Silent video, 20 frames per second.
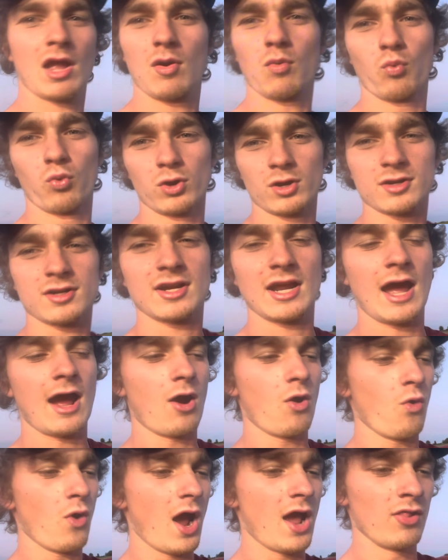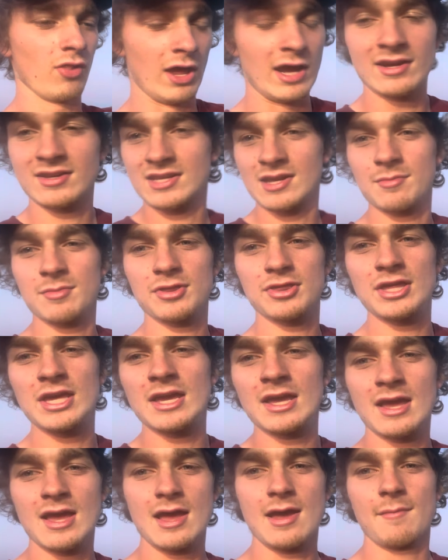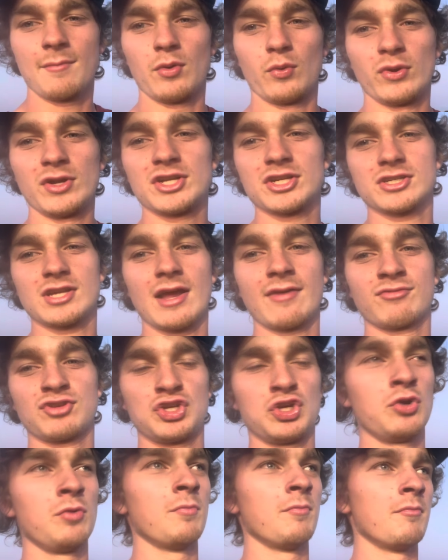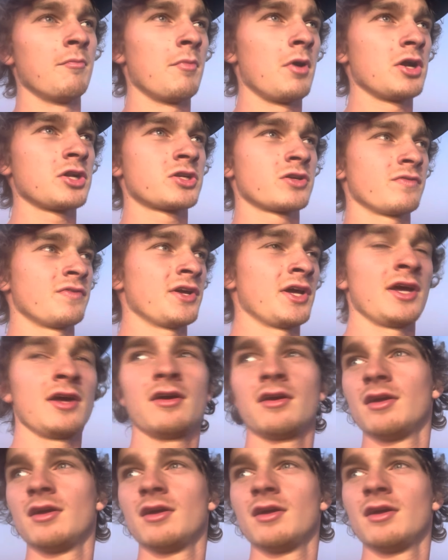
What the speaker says: worked out. I like Timothy, but we just have too much of it.